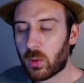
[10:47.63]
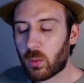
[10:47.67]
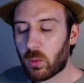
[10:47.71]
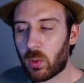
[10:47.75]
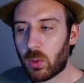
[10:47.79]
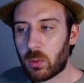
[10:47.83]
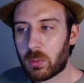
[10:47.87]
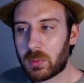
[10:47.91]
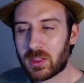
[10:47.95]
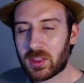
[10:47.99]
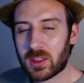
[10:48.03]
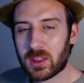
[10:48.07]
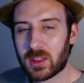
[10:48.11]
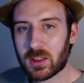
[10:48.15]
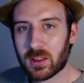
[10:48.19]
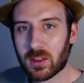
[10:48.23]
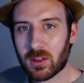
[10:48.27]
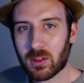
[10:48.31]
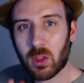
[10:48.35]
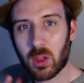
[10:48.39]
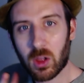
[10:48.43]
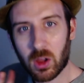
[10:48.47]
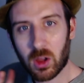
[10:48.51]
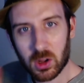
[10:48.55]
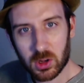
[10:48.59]
What would be the
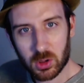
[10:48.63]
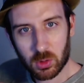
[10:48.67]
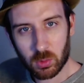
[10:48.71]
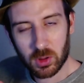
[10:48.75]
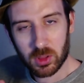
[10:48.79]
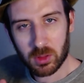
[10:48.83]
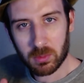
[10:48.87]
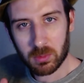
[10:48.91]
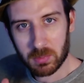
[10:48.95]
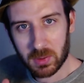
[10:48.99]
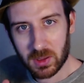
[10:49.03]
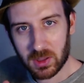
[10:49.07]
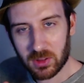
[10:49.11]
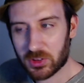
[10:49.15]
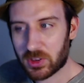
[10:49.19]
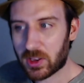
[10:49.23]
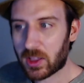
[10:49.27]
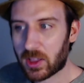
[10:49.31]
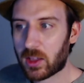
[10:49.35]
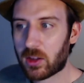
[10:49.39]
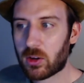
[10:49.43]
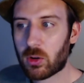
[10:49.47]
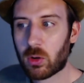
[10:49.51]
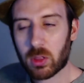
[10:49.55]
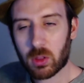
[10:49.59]
logarithm base
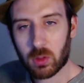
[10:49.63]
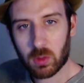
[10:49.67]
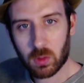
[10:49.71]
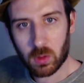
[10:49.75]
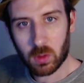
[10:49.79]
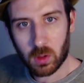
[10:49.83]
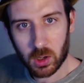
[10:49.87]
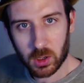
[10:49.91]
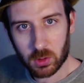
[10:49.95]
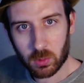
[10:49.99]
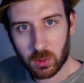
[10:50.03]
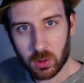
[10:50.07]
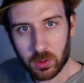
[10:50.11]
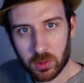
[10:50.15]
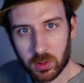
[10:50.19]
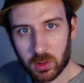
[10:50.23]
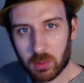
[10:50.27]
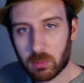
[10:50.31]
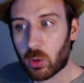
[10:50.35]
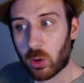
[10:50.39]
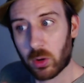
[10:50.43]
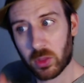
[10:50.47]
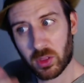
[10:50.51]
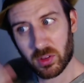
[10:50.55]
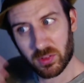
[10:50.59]
10, or the
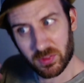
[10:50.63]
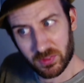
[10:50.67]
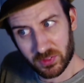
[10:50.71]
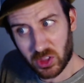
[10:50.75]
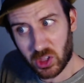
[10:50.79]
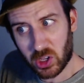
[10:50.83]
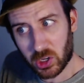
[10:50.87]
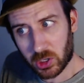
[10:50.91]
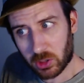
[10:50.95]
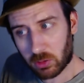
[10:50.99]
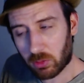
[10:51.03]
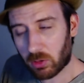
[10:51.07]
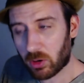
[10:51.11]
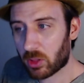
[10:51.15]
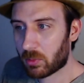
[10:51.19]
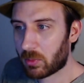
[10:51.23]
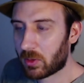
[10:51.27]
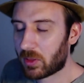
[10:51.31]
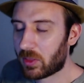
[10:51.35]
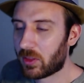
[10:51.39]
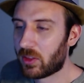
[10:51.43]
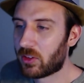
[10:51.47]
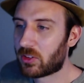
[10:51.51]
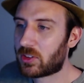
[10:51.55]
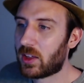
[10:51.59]
logarithm, or the logarithm?
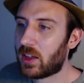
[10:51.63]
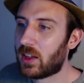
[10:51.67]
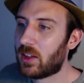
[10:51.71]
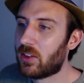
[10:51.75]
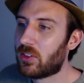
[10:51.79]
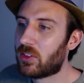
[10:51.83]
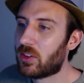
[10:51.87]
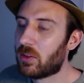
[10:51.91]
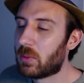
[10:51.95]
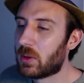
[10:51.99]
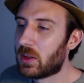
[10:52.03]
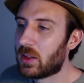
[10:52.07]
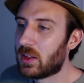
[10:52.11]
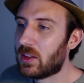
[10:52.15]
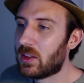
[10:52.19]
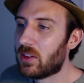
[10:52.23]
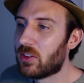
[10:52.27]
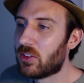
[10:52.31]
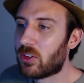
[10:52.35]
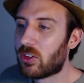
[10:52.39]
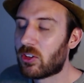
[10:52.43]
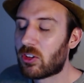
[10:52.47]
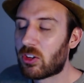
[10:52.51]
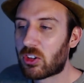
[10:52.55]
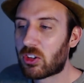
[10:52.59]
In this case, it'd be
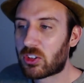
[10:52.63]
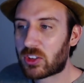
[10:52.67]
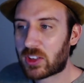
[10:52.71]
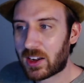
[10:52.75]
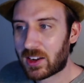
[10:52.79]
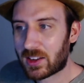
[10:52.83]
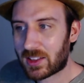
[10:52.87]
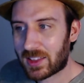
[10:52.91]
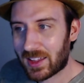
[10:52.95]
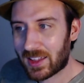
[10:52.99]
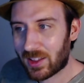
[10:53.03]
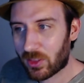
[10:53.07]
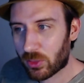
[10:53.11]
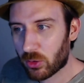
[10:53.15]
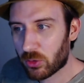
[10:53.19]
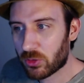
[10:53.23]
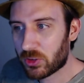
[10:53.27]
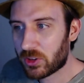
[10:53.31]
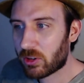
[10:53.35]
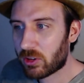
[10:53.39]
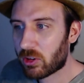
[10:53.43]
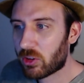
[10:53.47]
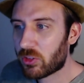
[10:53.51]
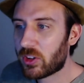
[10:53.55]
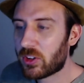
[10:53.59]
easy to just kind of count those
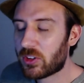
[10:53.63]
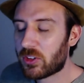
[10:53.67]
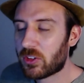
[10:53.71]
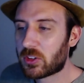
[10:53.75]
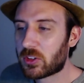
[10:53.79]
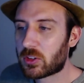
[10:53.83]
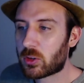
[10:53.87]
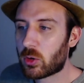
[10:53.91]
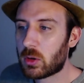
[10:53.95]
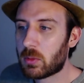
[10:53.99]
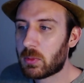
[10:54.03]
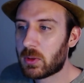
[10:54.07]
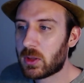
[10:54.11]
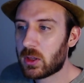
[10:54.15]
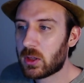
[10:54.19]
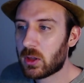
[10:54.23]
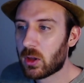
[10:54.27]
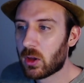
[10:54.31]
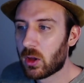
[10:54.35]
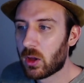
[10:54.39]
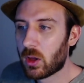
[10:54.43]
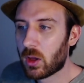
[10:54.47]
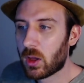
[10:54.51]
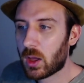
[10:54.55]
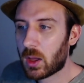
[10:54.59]
zeros. This is going to be
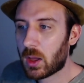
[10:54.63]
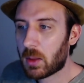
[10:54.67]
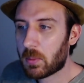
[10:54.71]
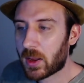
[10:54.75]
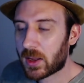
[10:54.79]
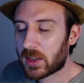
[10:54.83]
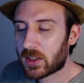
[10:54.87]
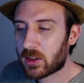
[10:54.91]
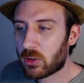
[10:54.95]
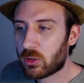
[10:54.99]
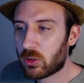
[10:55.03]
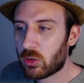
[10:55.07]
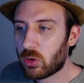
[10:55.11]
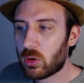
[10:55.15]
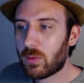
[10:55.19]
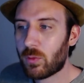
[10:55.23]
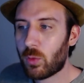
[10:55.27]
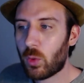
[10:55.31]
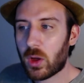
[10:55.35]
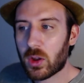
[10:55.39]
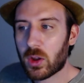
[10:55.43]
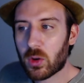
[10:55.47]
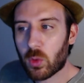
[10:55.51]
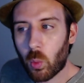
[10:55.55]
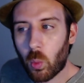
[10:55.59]
a magnitude
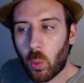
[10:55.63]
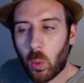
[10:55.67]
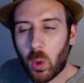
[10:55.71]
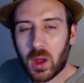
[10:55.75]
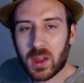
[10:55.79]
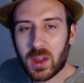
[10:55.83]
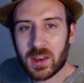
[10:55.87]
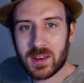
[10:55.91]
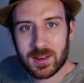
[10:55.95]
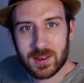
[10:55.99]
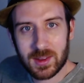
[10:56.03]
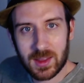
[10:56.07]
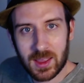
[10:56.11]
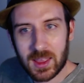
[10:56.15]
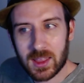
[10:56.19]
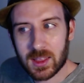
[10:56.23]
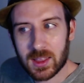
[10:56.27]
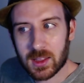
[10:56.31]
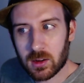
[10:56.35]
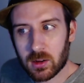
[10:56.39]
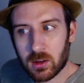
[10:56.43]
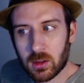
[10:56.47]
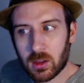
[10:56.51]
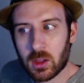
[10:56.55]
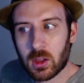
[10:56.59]
of 1.
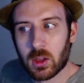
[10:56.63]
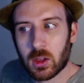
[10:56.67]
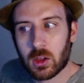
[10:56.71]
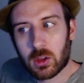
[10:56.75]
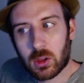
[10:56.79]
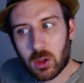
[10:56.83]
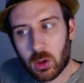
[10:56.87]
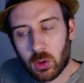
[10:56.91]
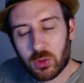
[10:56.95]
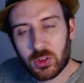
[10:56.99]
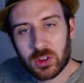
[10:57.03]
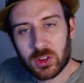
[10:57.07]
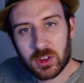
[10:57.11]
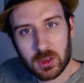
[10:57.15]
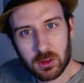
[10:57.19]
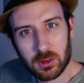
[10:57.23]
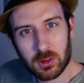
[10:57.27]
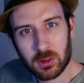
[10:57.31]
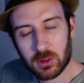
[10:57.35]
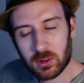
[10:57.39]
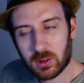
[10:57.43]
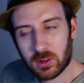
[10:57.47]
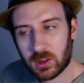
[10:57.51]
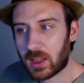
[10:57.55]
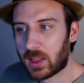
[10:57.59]
110 goes
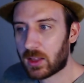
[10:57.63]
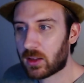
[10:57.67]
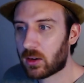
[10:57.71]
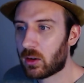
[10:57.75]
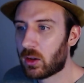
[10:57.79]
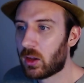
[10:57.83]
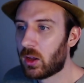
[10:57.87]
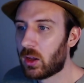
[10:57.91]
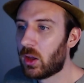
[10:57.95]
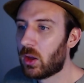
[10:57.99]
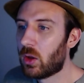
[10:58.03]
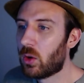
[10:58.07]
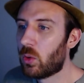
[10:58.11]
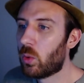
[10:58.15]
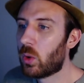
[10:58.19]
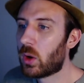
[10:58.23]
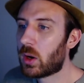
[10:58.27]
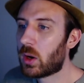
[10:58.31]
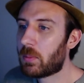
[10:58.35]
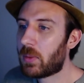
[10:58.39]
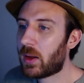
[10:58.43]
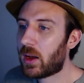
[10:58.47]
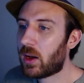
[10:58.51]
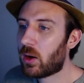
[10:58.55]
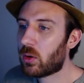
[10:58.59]
into 10.
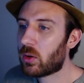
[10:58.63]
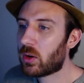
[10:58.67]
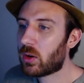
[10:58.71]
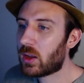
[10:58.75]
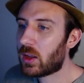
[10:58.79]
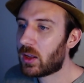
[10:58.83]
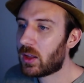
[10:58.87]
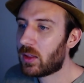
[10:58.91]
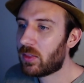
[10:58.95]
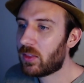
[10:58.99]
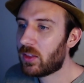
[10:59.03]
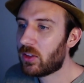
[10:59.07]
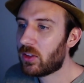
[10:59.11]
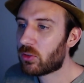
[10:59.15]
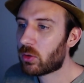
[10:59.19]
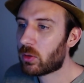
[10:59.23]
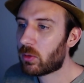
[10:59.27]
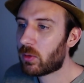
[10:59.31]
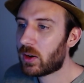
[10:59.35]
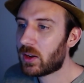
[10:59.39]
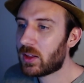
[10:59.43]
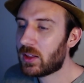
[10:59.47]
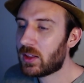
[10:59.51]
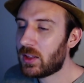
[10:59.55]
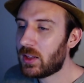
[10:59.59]
What about in this one
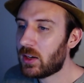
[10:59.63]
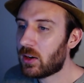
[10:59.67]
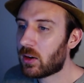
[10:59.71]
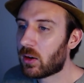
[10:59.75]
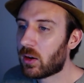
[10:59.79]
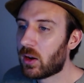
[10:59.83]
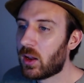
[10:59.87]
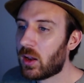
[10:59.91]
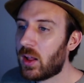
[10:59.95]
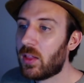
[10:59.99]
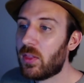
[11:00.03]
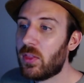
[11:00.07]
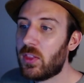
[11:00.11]
right here?